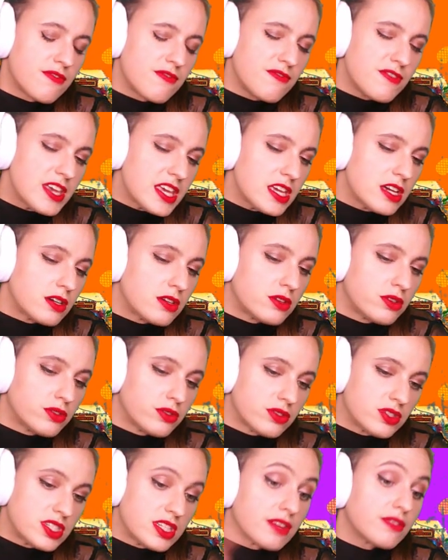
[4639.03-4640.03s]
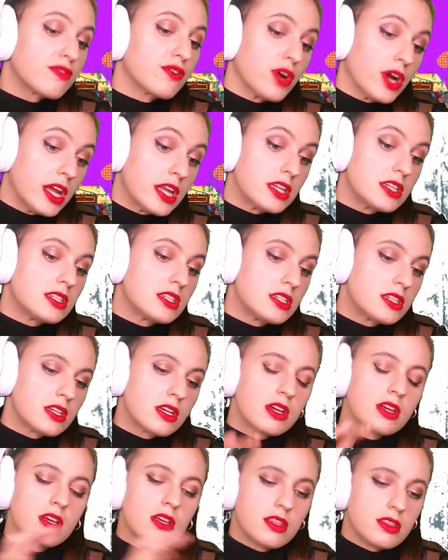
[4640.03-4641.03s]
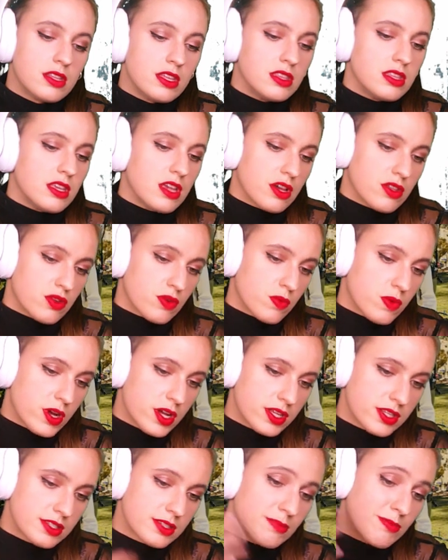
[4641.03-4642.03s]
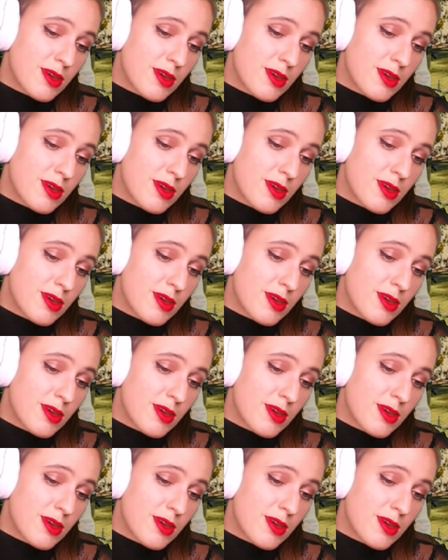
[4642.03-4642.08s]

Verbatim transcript: feel different than the other ones.